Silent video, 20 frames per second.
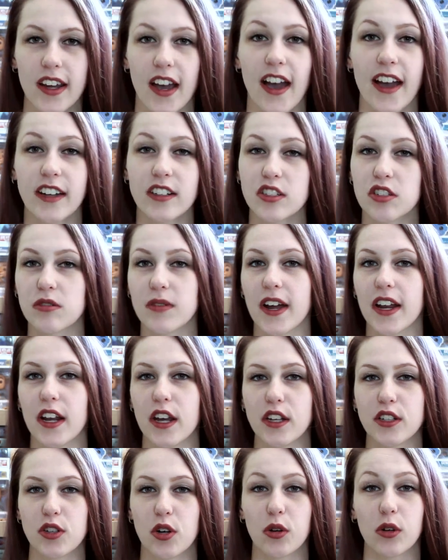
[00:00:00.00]
I actually read
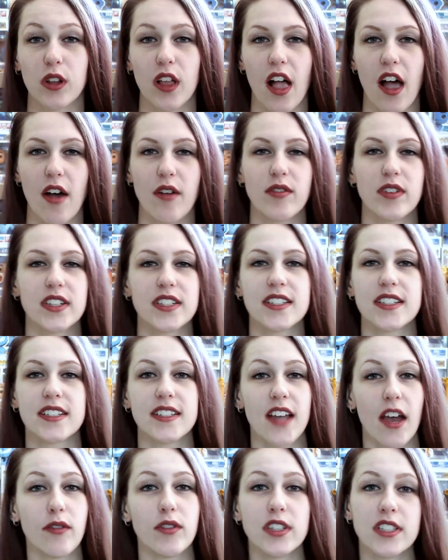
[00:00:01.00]
a total of
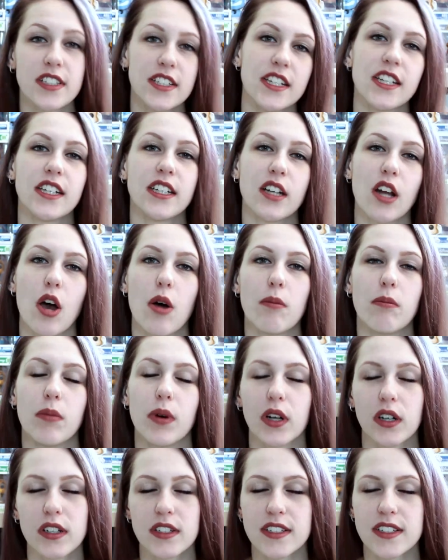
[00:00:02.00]
seventeen
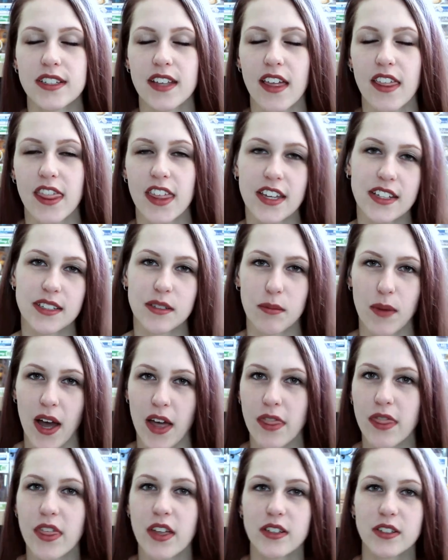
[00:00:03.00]
books this
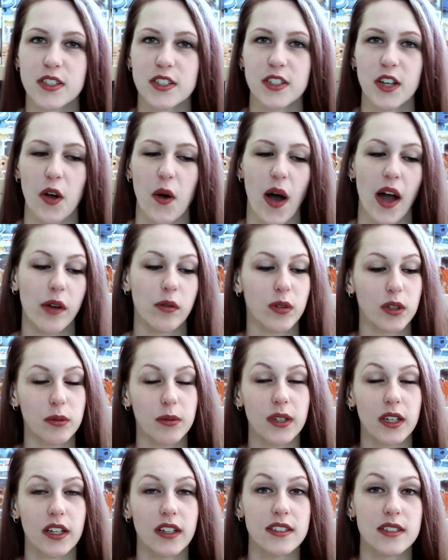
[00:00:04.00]
month, so I will
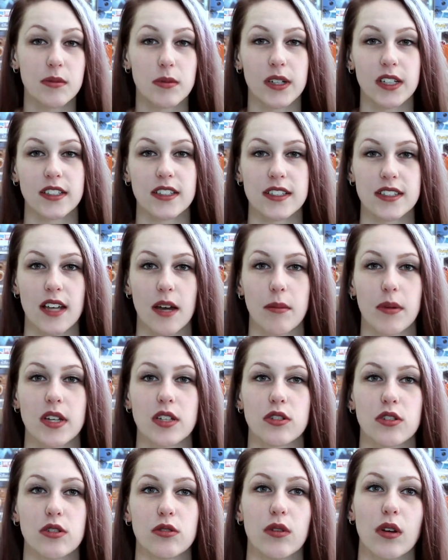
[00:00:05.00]
be splitting this up
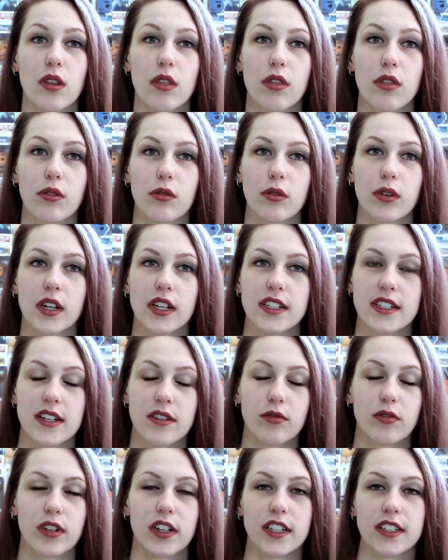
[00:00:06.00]
into three
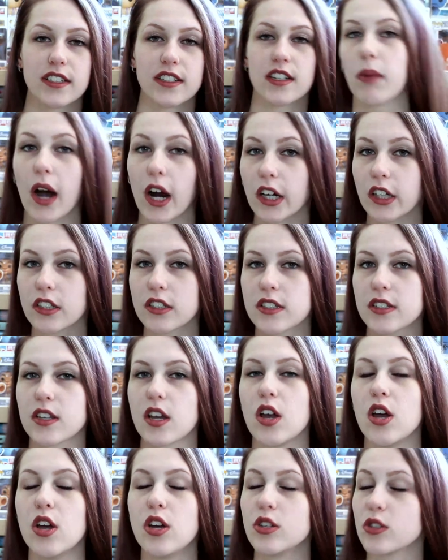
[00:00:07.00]
different parts.
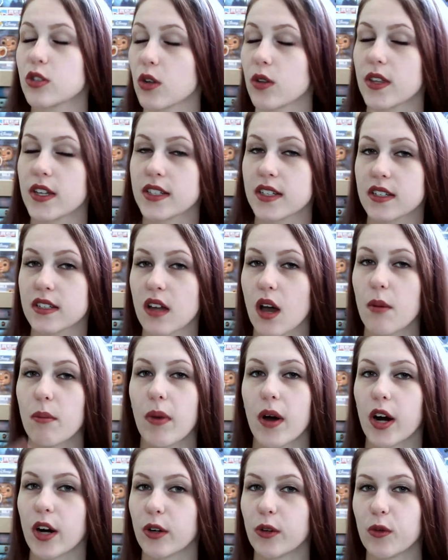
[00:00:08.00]
So this is
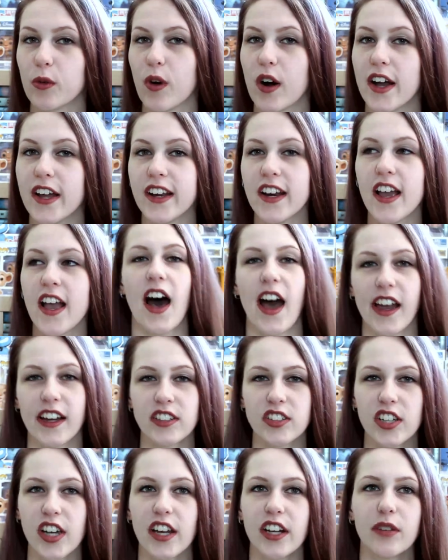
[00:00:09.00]
part one. I
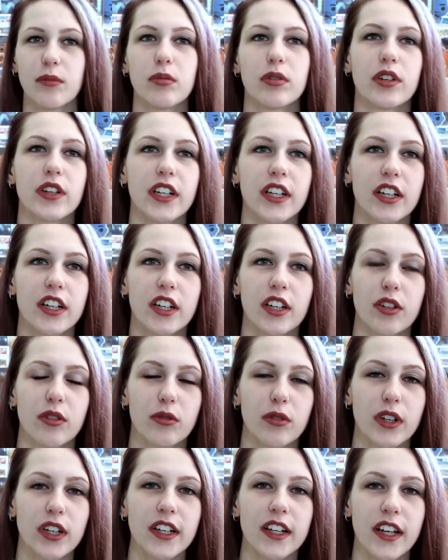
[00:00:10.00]
actually had a pretty good
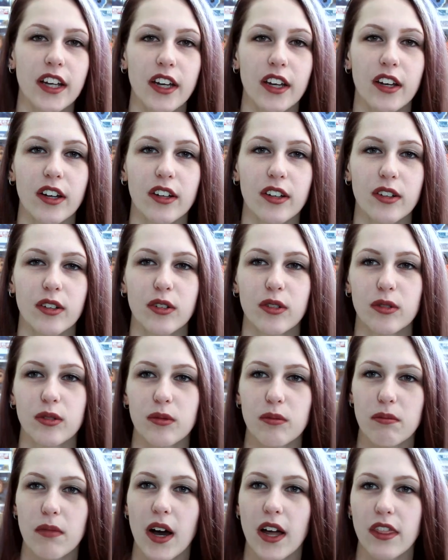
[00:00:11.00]
reading
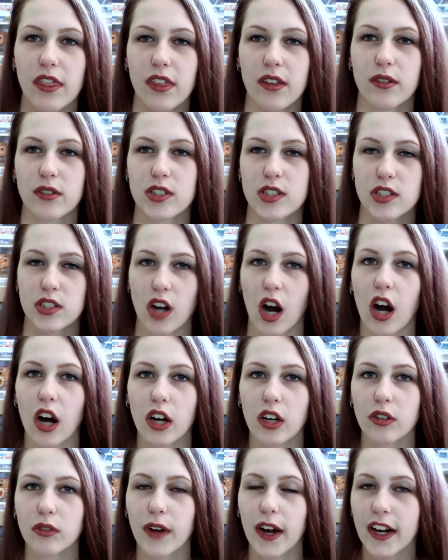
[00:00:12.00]
month
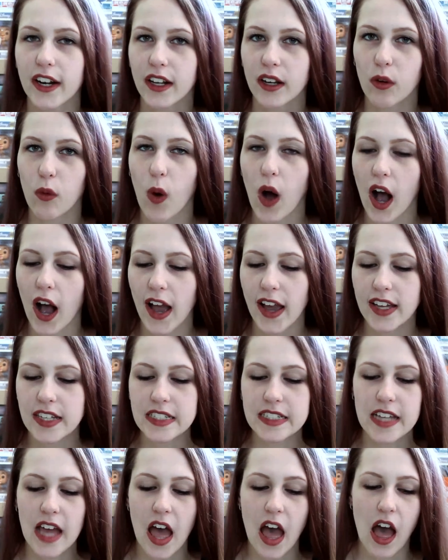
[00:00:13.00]
star rating
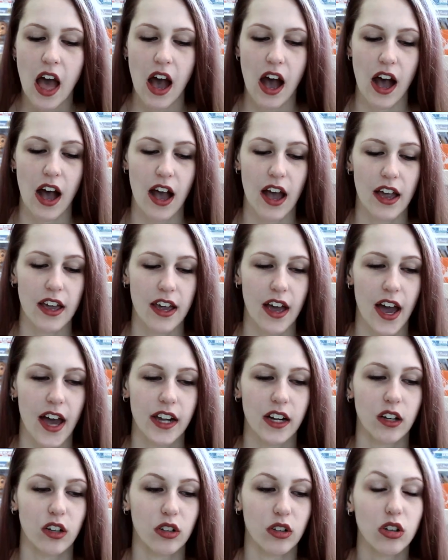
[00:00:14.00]
wise. I had
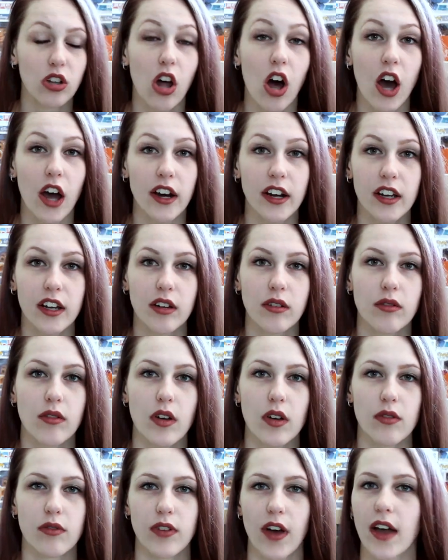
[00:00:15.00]
a lot
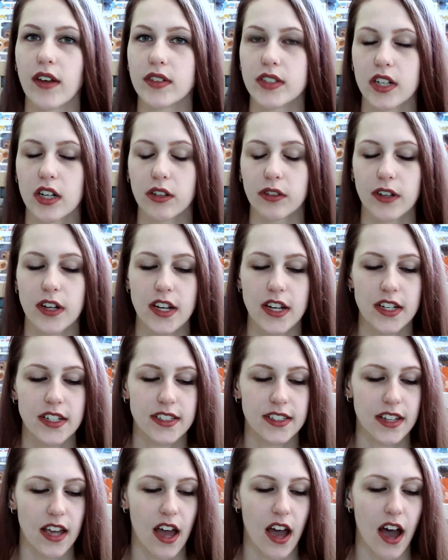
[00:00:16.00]
of five-star
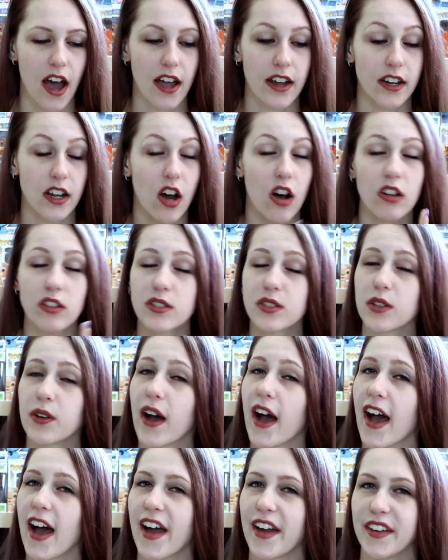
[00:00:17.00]
reads. I also
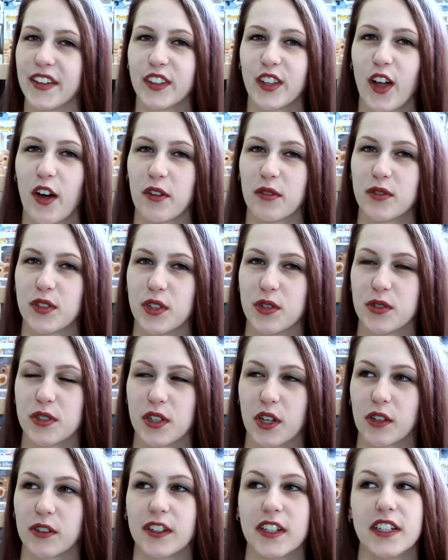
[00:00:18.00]
had a lot of
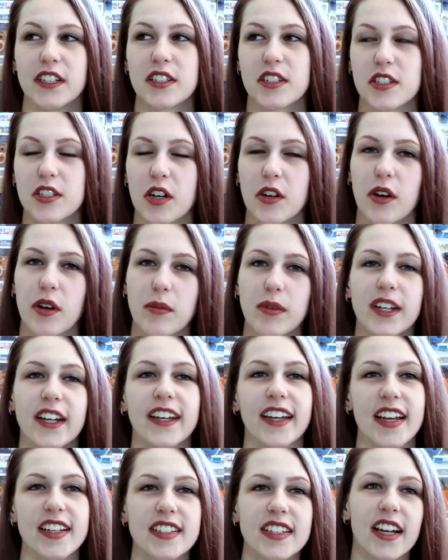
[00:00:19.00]
two-star reads, so I mean I
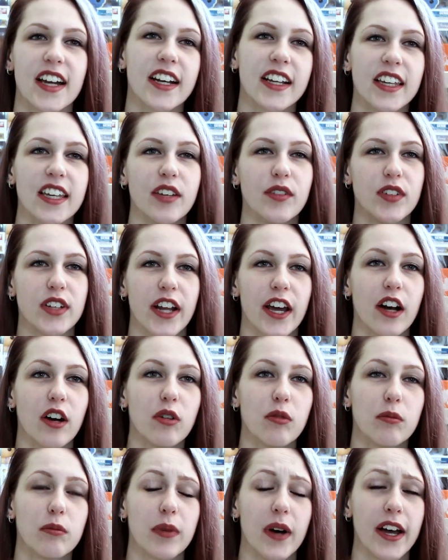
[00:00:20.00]
guess it kind of evened
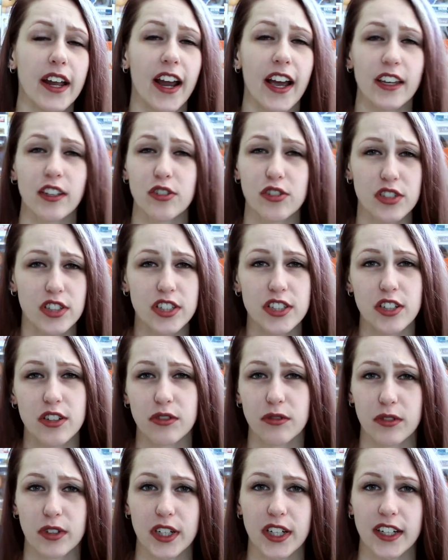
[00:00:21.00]
out, but I usually
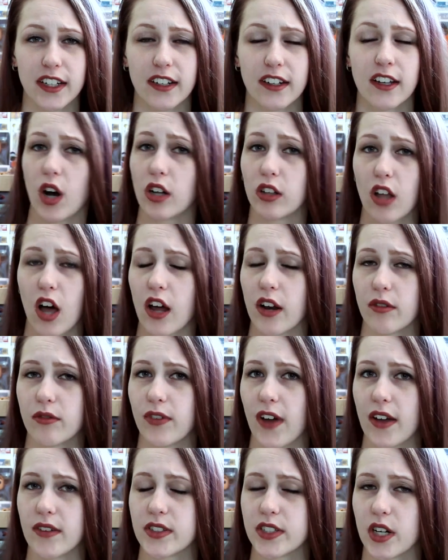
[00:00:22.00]
don't read a lot of
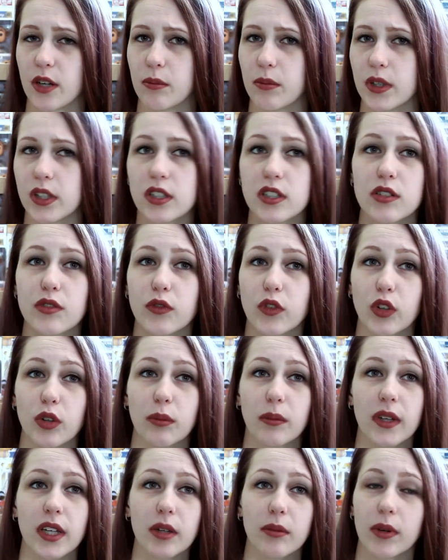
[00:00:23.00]
five-star books for
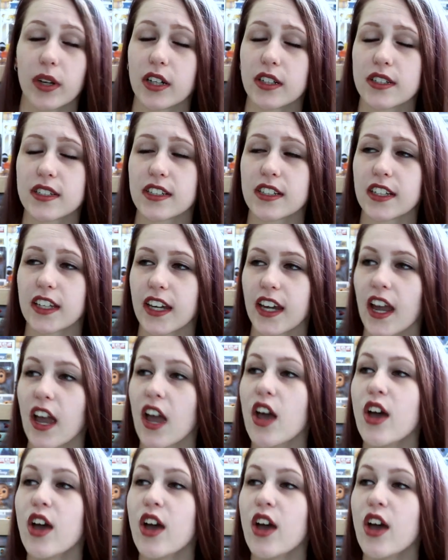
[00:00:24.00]
me personally.